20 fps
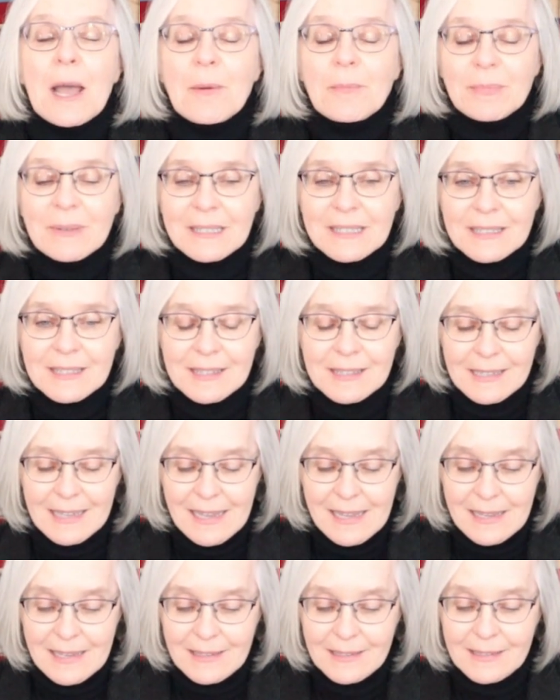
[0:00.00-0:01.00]
Bliss
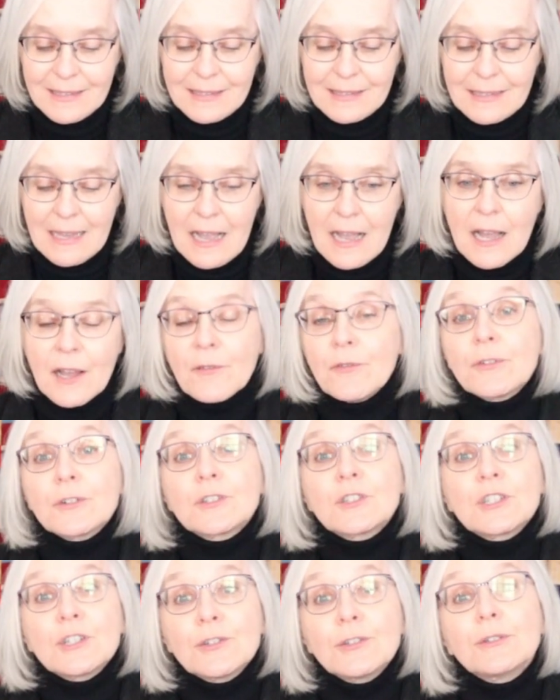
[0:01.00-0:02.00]
is a
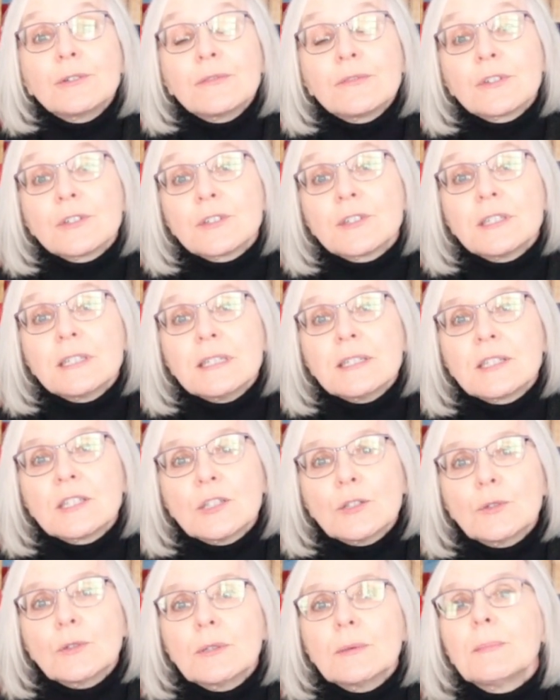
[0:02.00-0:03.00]
first-year university
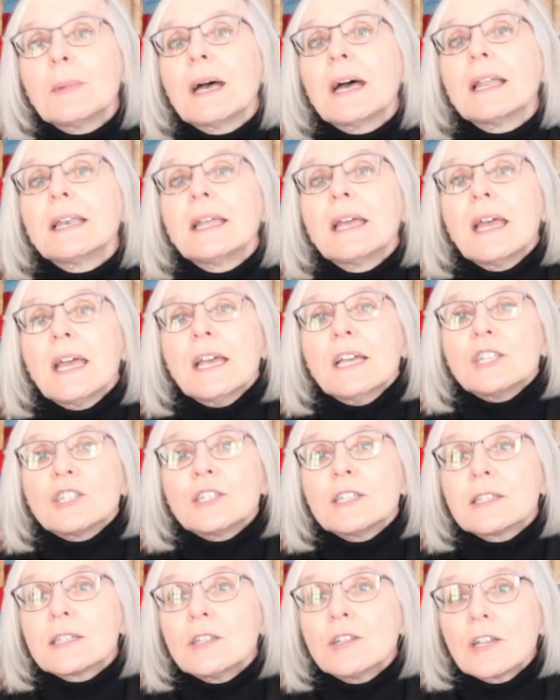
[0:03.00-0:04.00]
student, but
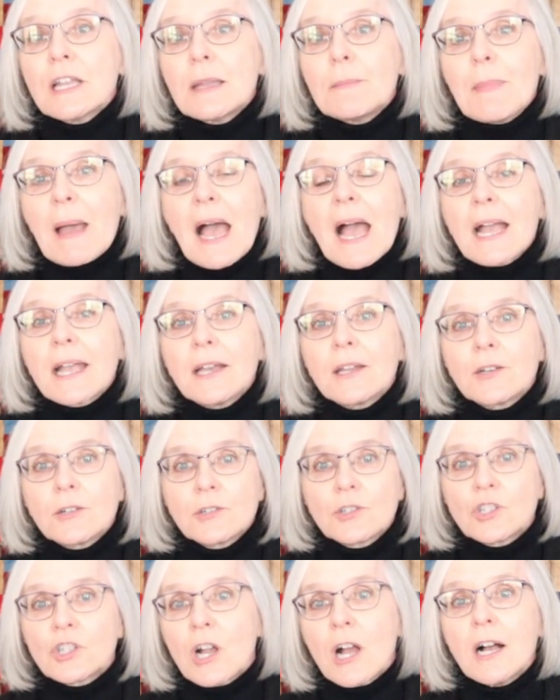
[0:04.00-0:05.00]
she's looking back at
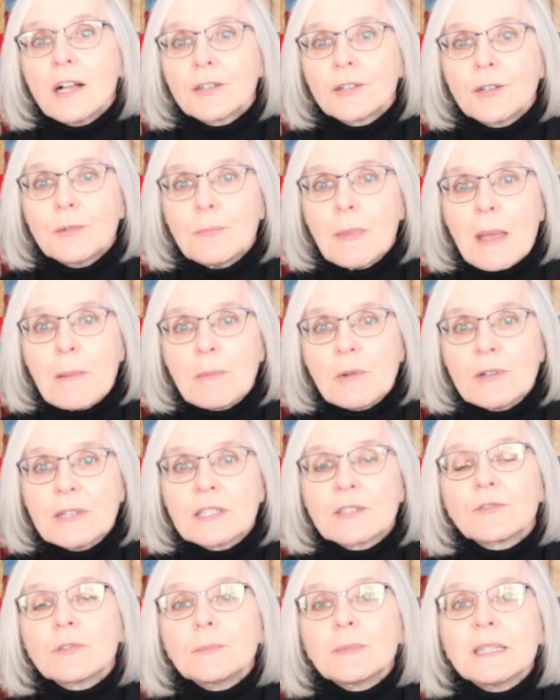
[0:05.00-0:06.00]
her childhood
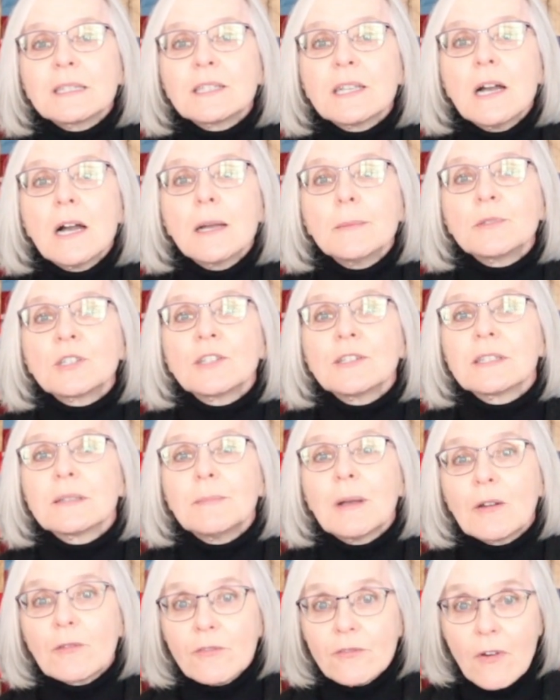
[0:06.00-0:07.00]
memories from the time she's
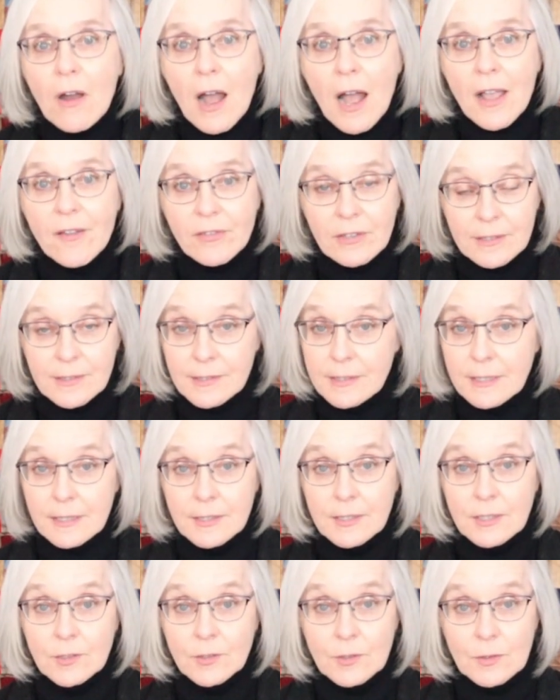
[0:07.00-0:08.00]
about 5 and
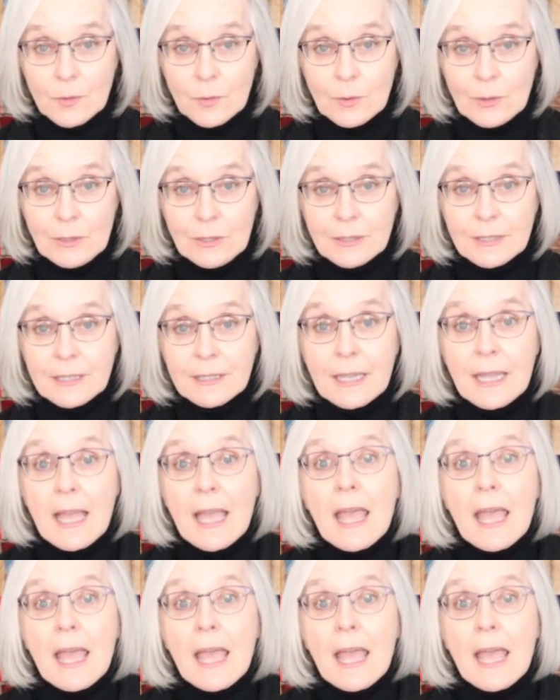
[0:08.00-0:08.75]
6 years old.